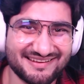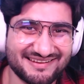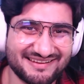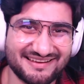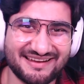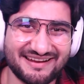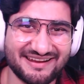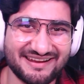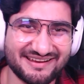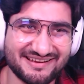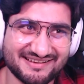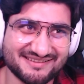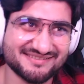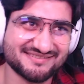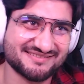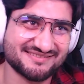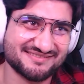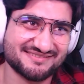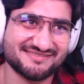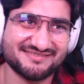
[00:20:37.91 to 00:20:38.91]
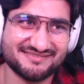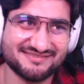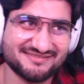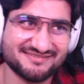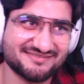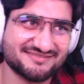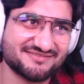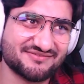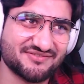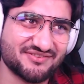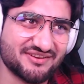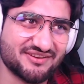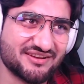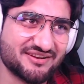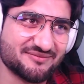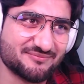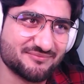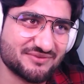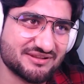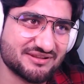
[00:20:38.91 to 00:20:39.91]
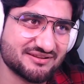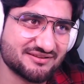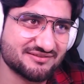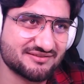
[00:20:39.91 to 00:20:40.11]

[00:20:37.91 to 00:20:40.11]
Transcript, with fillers: Get it? Because if you hit him with it...